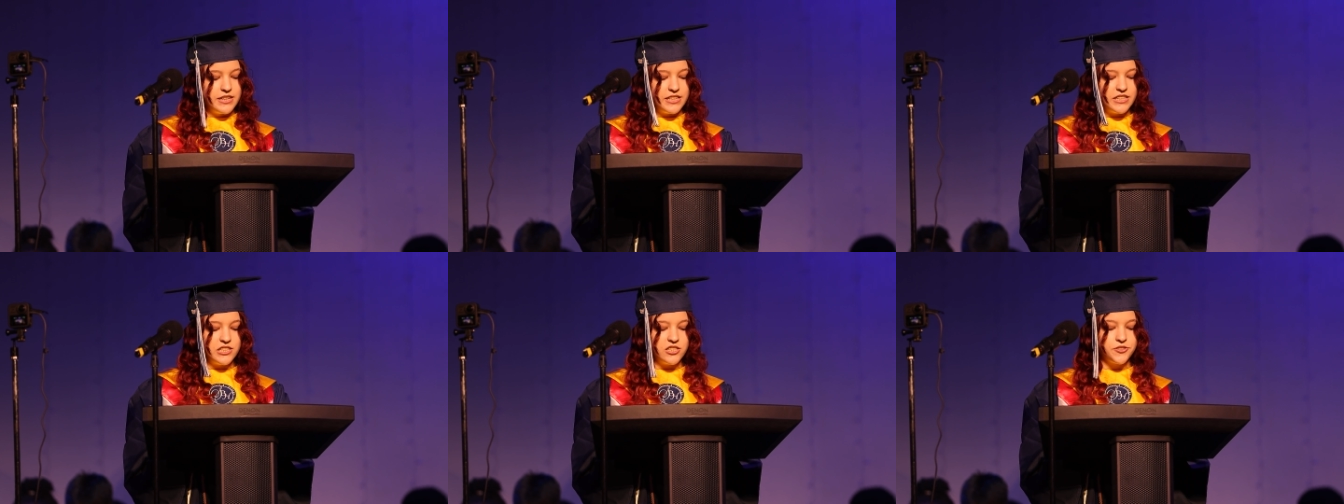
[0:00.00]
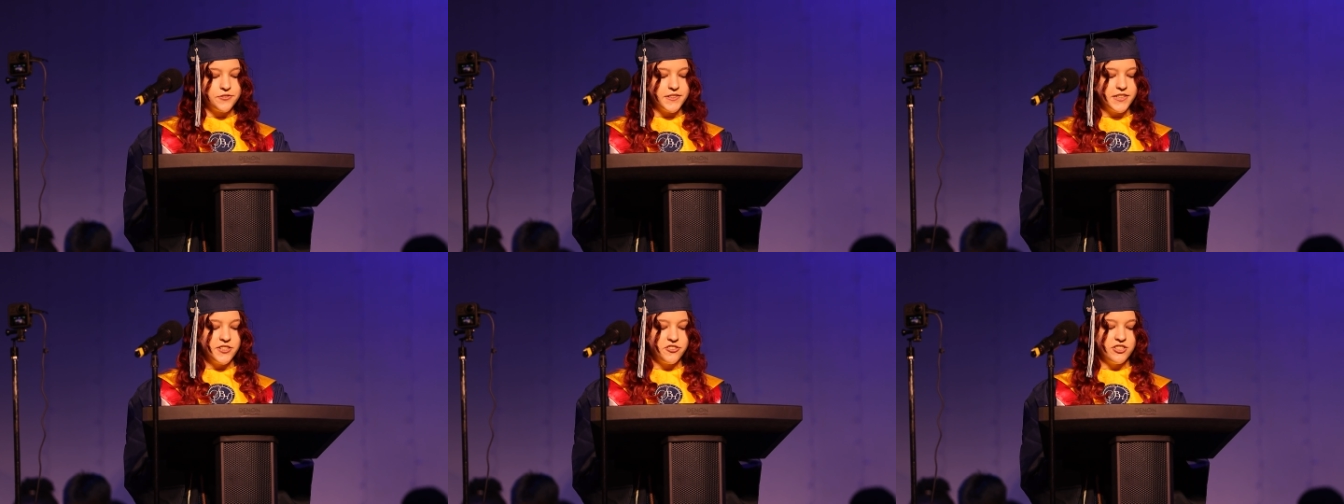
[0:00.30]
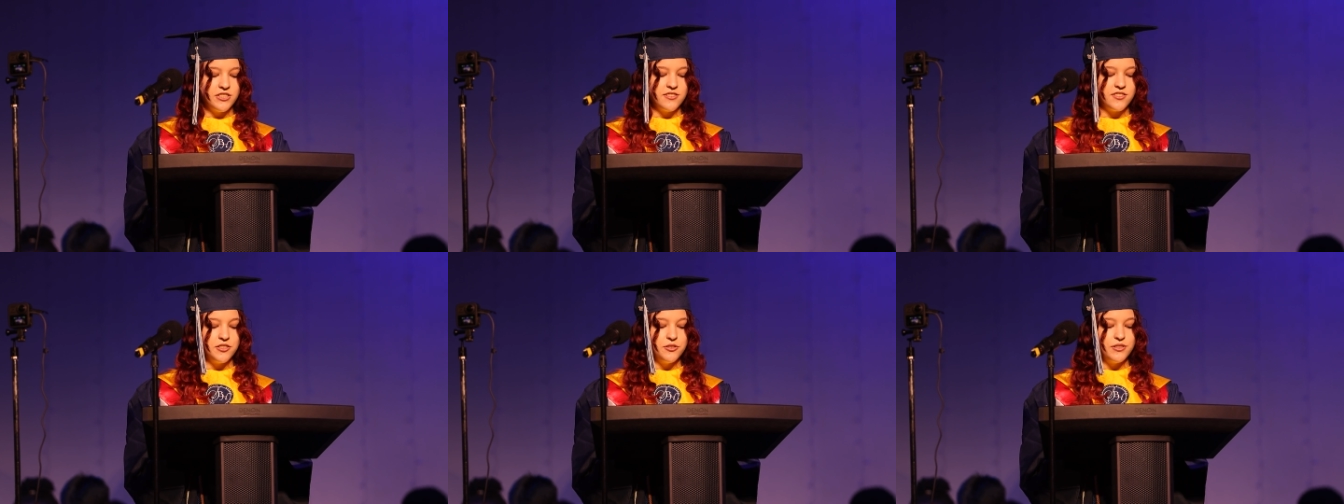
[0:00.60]
Each
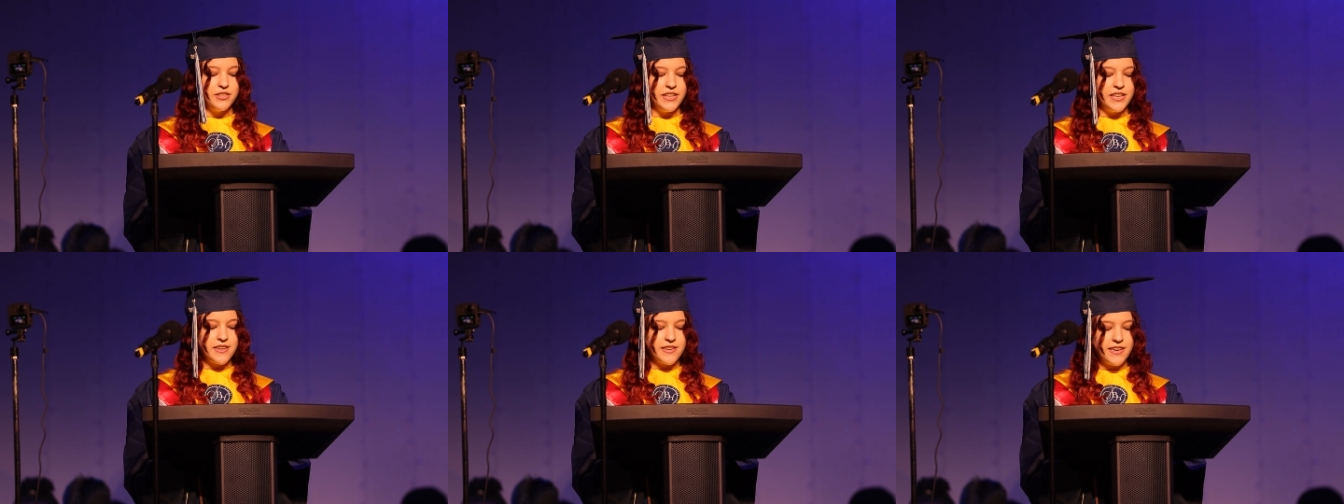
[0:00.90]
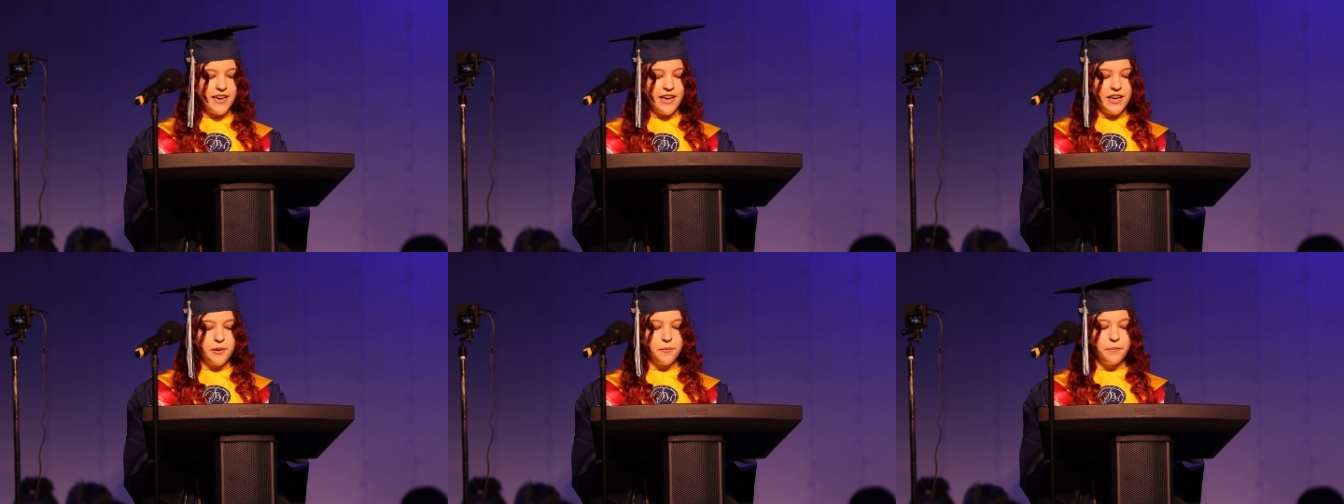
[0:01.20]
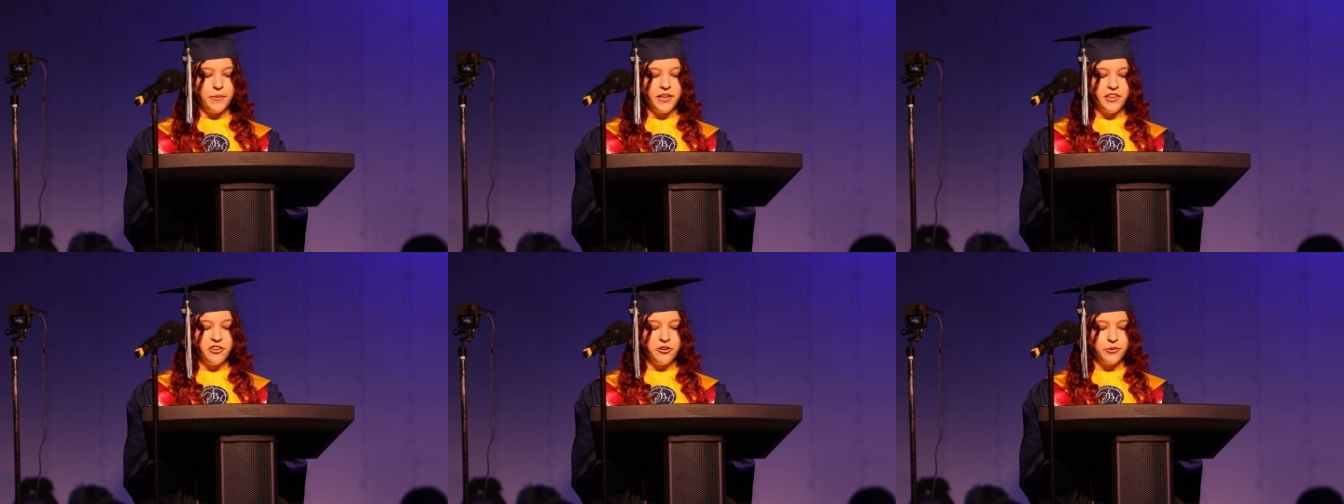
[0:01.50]
version is unique yet
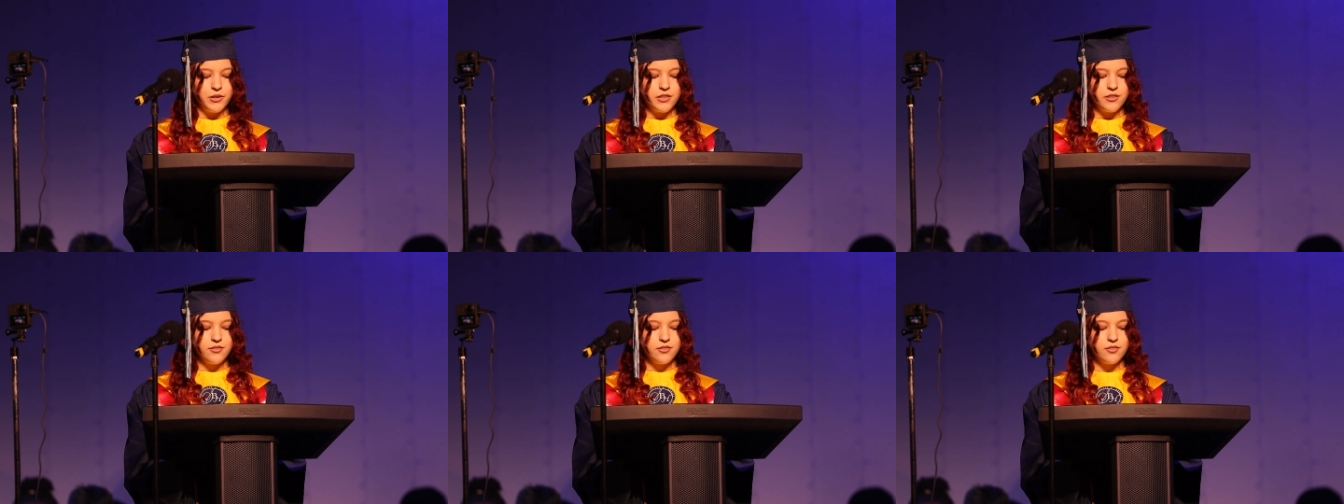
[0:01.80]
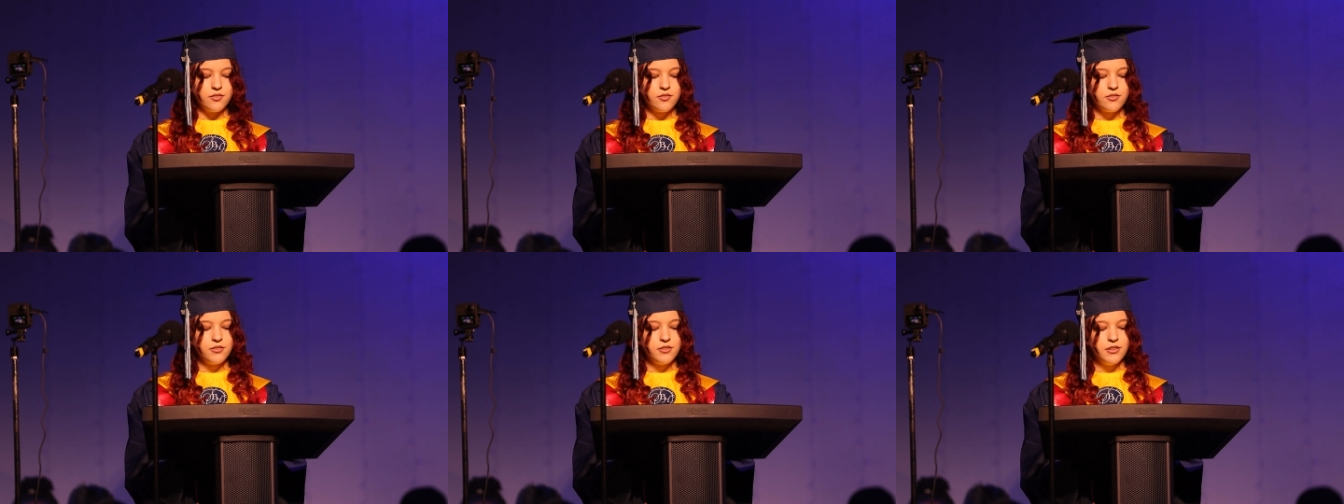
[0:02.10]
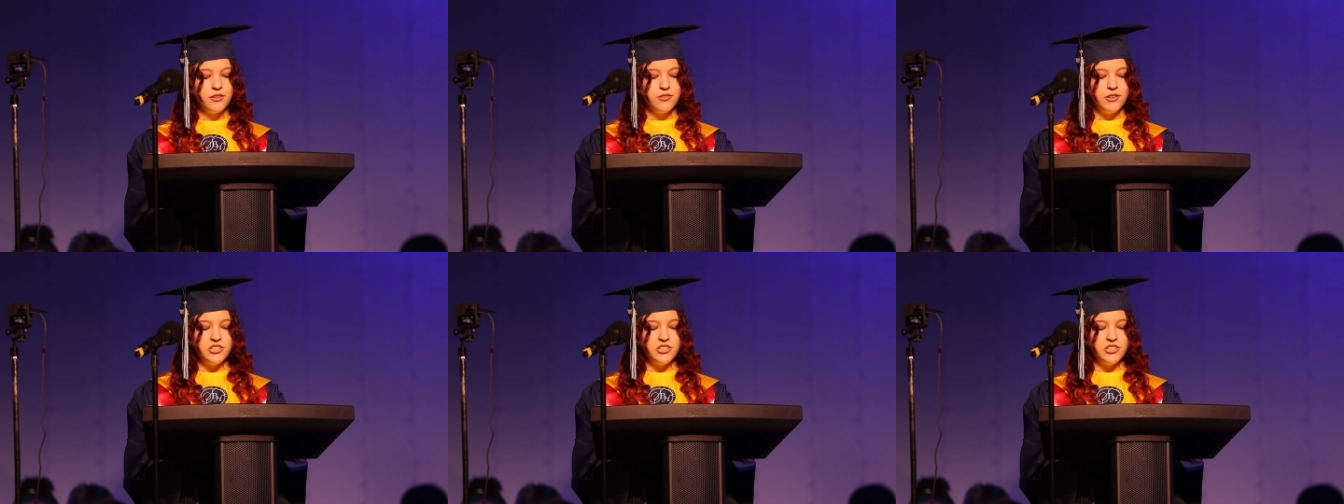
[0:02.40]
ambiguous,